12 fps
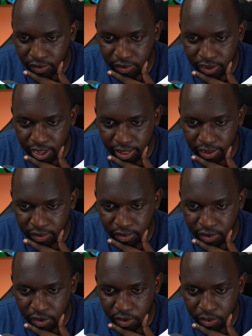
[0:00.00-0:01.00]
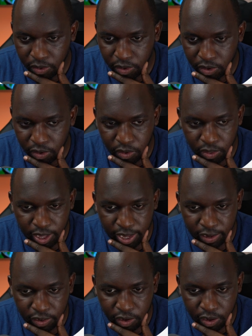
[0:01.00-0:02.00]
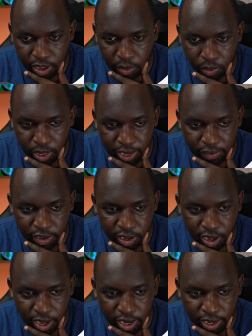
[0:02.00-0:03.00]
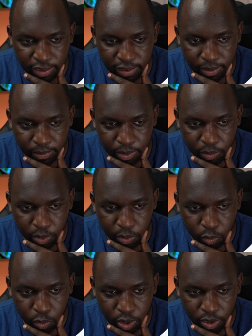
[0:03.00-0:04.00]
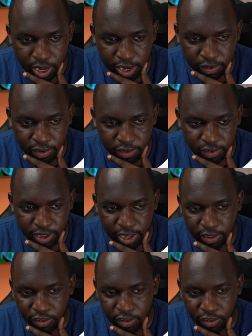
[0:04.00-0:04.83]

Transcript: set this to do that. So it will actually highlight it, but we won't actually see it.